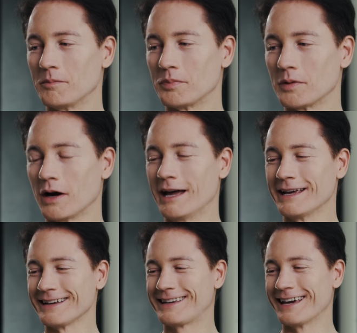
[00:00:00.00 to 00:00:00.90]

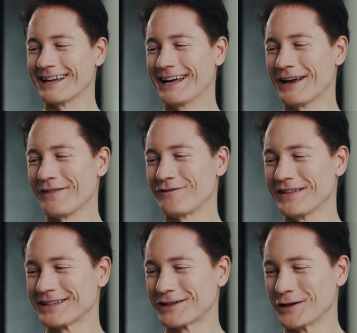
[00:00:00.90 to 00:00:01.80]
Brian, can I
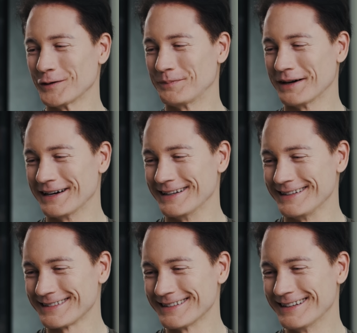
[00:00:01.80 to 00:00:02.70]
fix you,
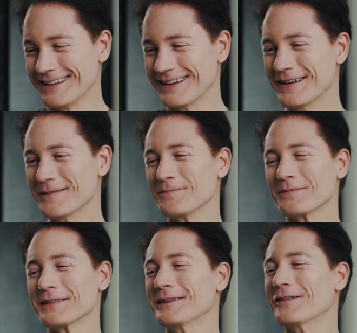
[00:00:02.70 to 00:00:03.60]
bud?
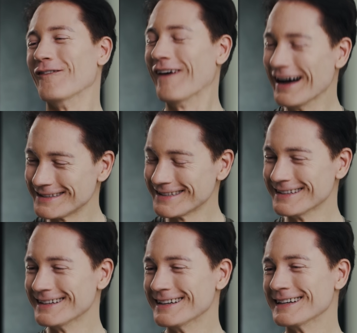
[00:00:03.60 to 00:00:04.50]
What?
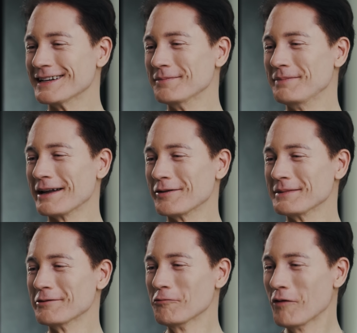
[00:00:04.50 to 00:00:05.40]
Better at
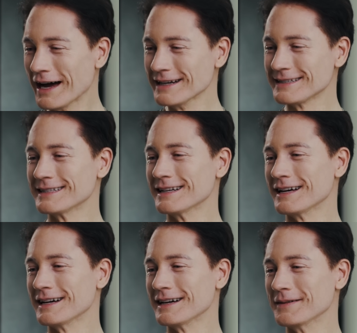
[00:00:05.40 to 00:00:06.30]
me at what?
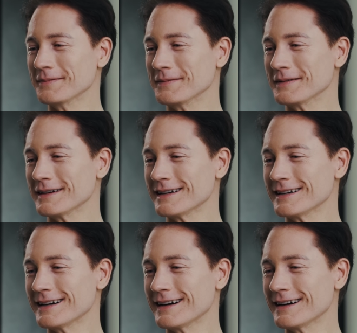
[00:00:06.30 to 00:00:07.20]
I
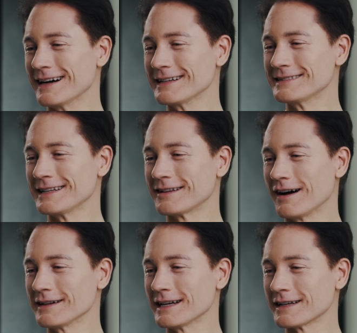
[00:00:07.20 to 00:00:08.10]
just need
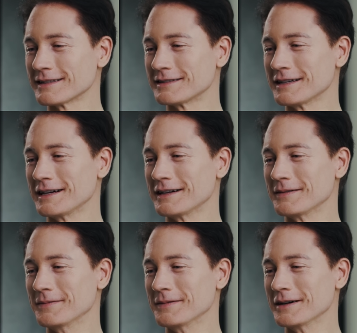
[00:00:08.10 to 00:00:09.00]
context.
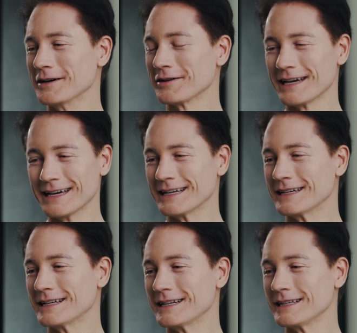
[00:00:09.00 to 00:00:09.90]
Okay,
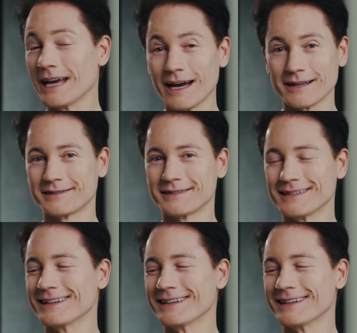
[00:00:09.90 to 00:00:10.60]
yes.